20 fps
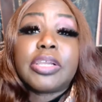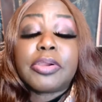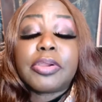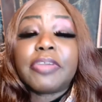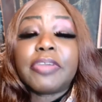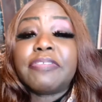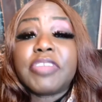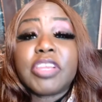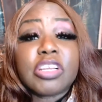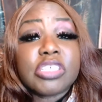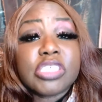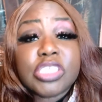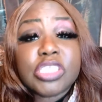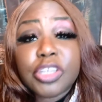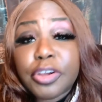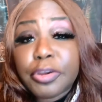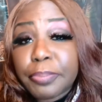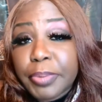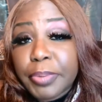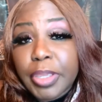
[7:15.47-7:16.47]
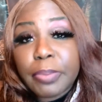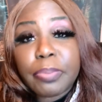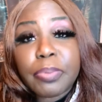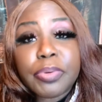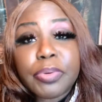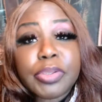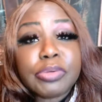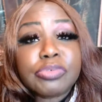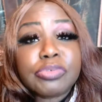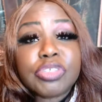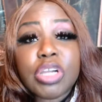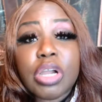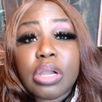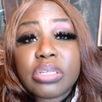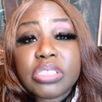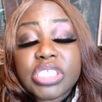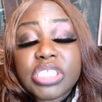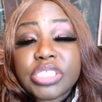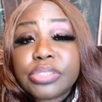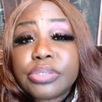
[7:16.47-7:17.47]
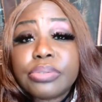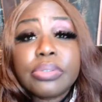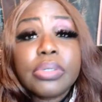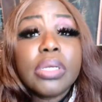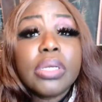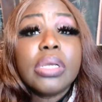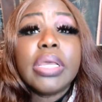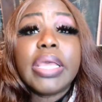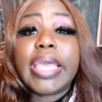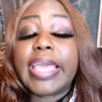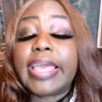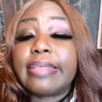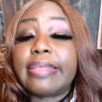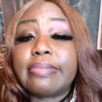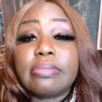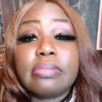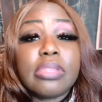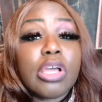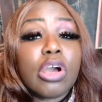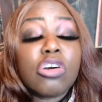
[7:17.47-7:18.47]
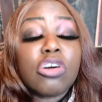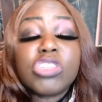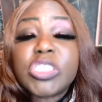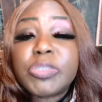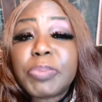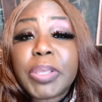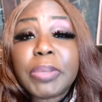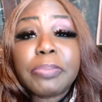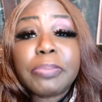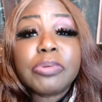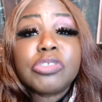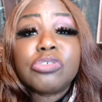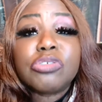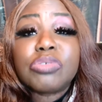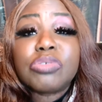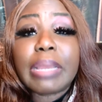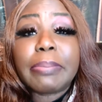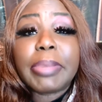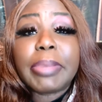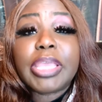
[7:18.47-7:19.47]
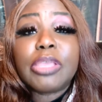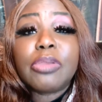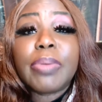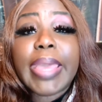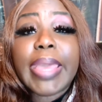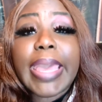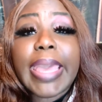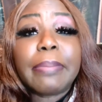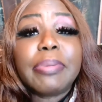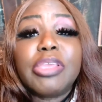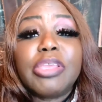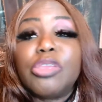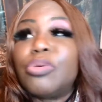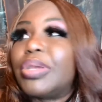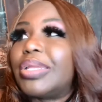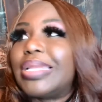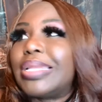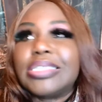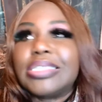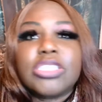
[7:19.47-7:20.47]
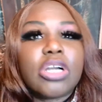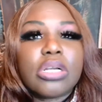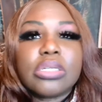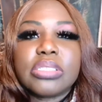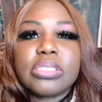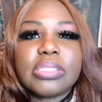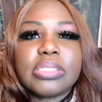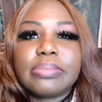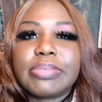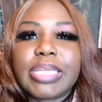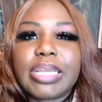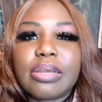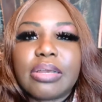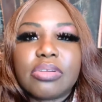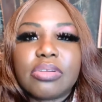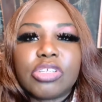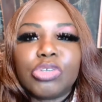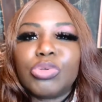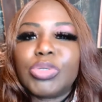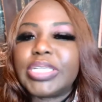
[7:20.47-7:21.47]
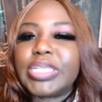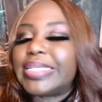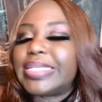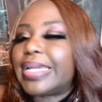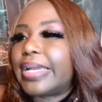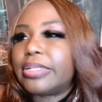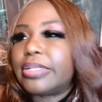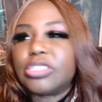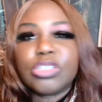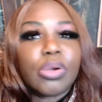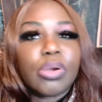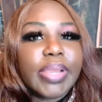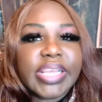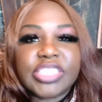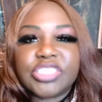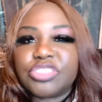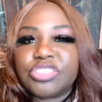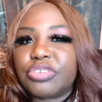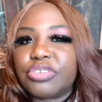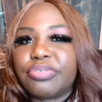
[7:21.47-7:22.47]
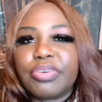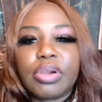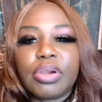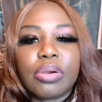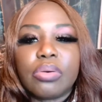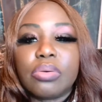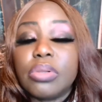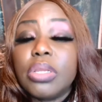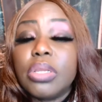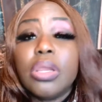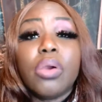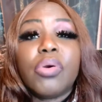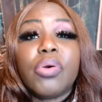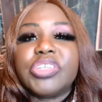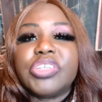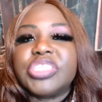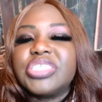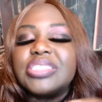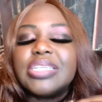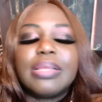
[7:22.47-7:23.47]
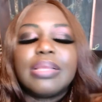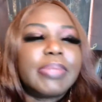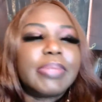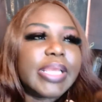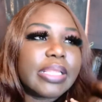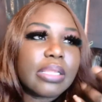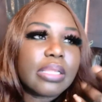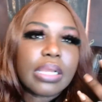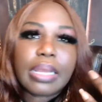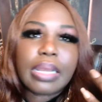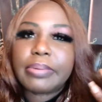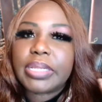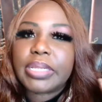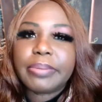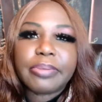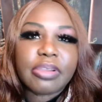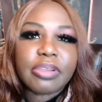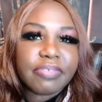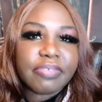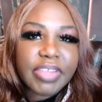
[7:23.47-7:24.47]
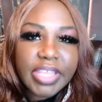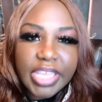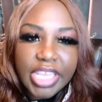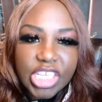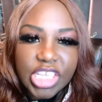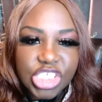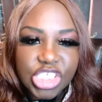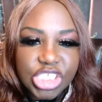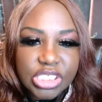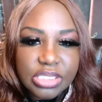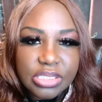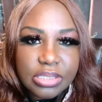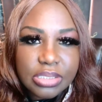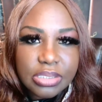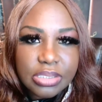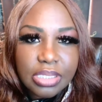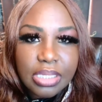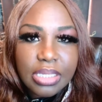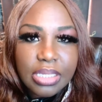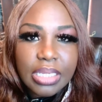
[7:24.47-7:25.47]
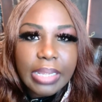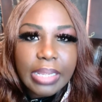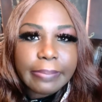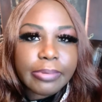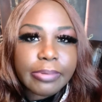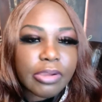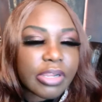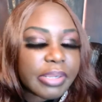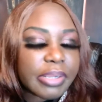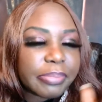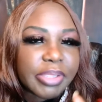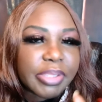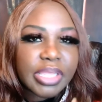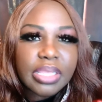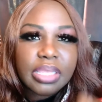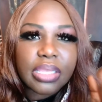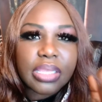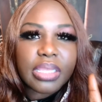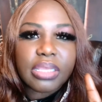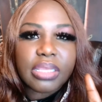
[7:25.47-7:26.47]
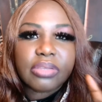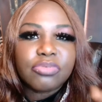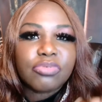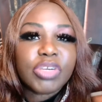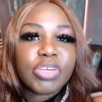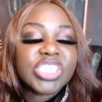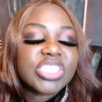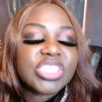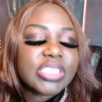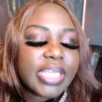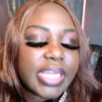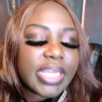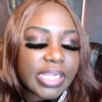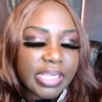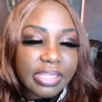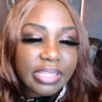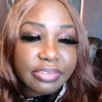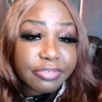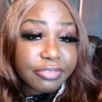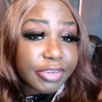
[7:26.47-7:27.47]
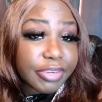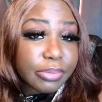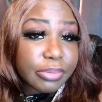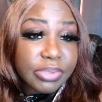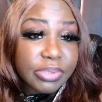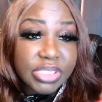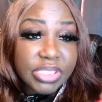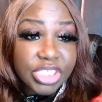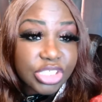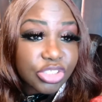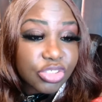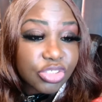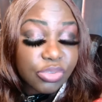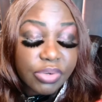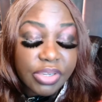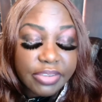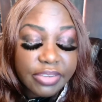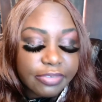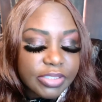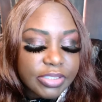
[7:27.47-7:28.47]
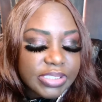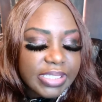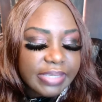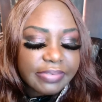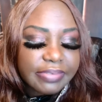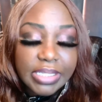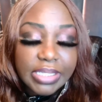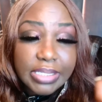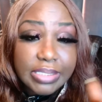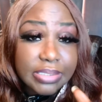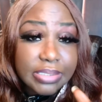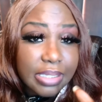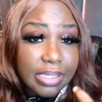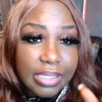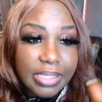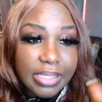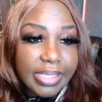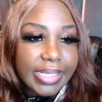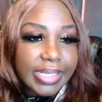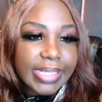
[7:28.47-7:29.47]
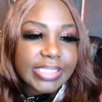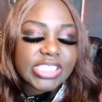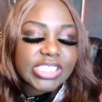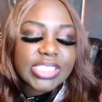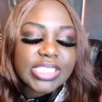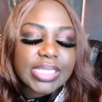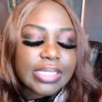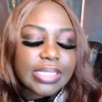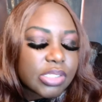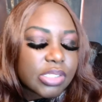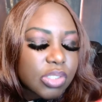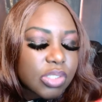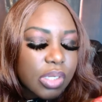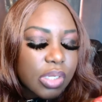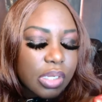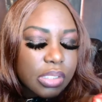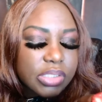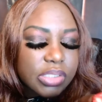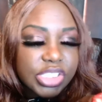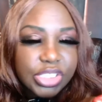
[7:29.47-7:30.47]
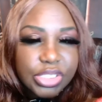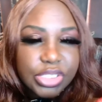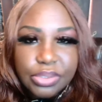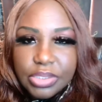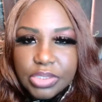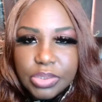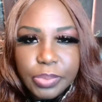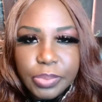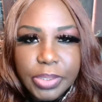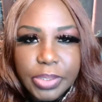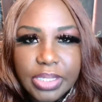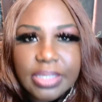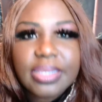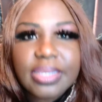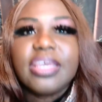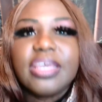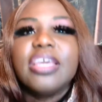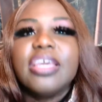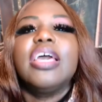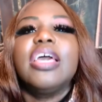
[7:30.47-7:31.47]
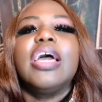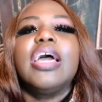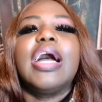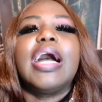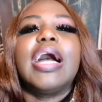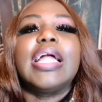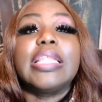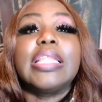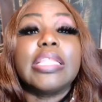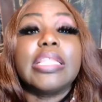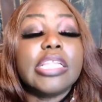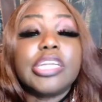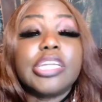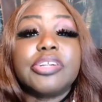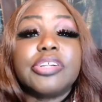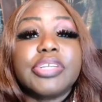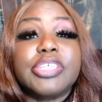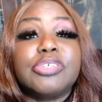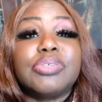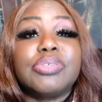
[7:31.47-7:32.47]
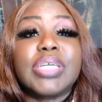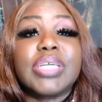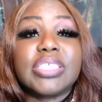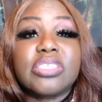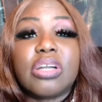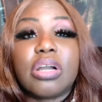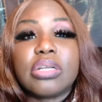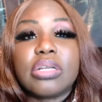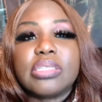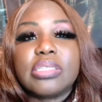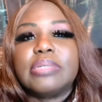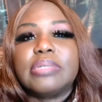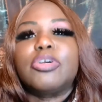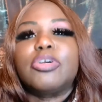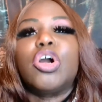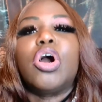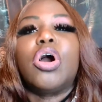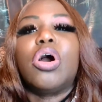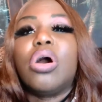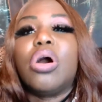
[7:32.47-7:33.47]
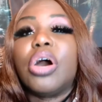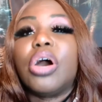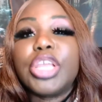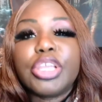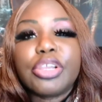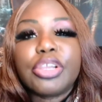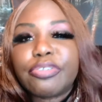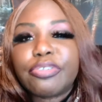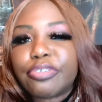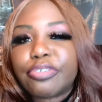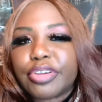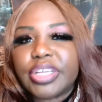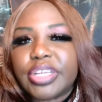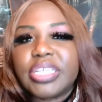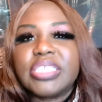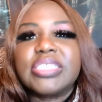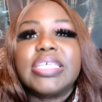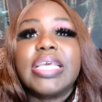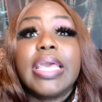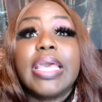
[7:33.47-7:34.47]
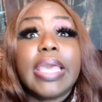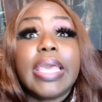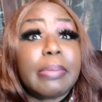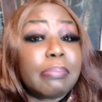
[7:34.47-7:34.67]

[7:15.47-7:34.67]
If there are certain people you talk to and those people do not make you happy, you cannot talk to them now. You cannot, don't answer the phone or just tell them like, look, I'm going to be on vacation. I'm going to be resonating at the frequency of joy for 7 days, darling, and I just cannot talk to you this week. Literally do not talk to them. Call your friends.